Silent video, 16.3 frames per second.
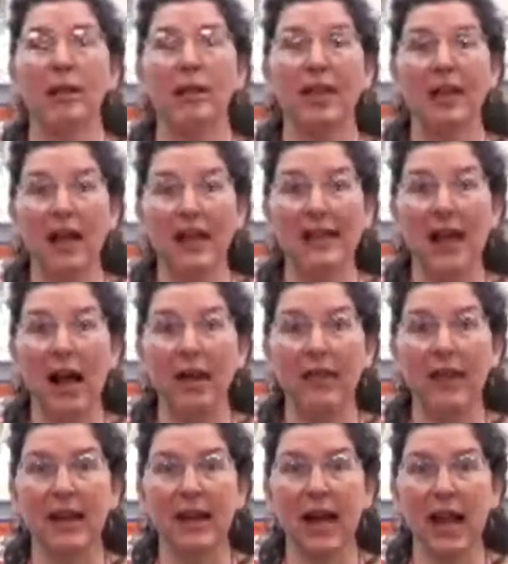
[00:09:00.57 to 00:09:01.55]
and slid
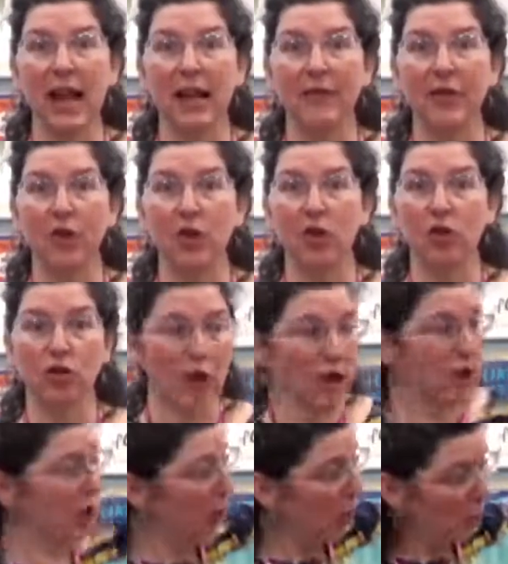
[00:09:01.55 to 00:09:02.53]
down the elephant's
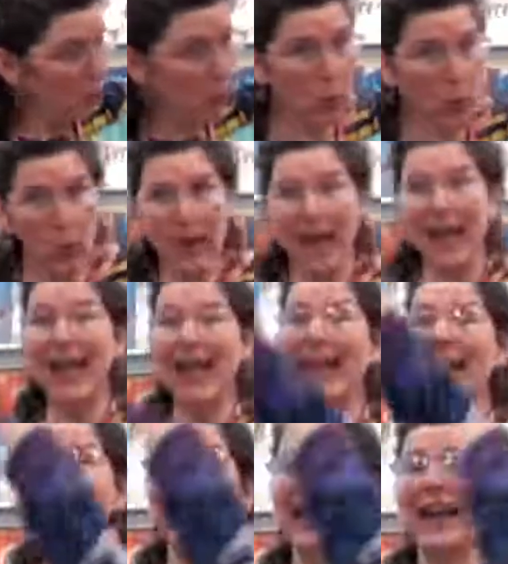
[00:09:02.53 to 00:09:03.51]
trunk.
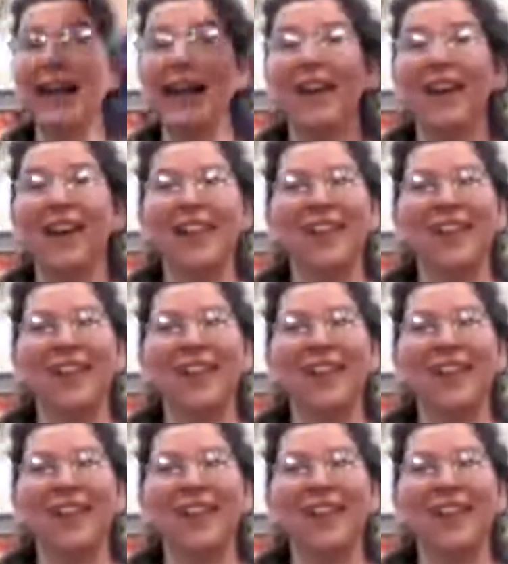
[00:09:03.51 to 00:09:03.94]
Whee!